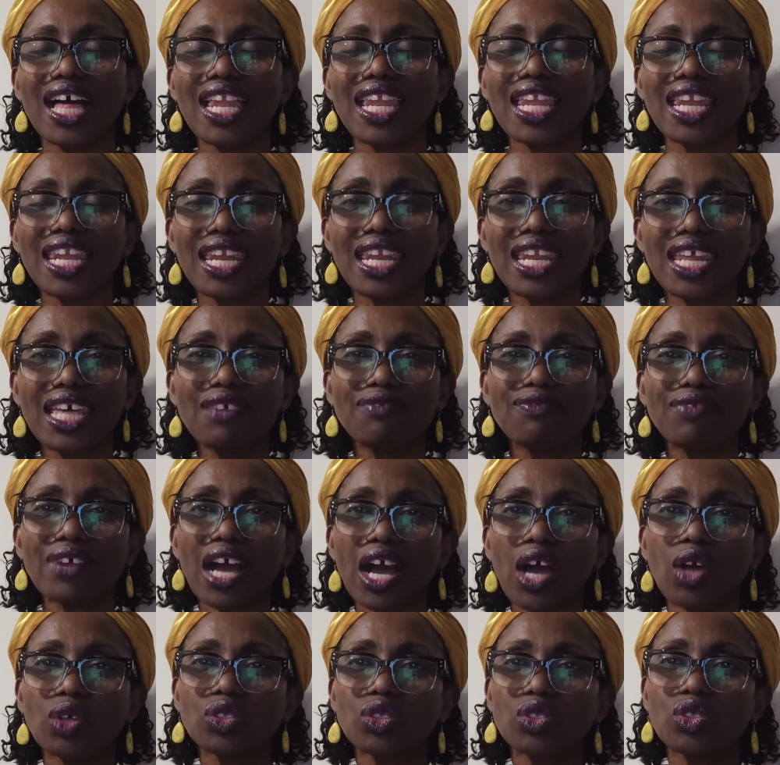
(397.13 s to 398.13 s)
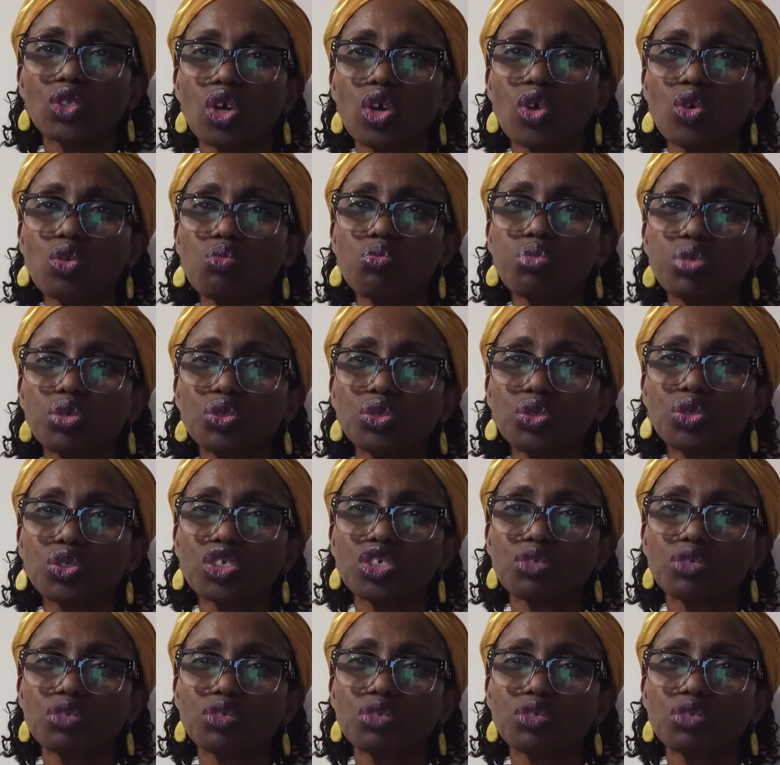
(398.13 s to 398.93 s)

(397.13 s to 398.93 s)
Live out the Ubuntu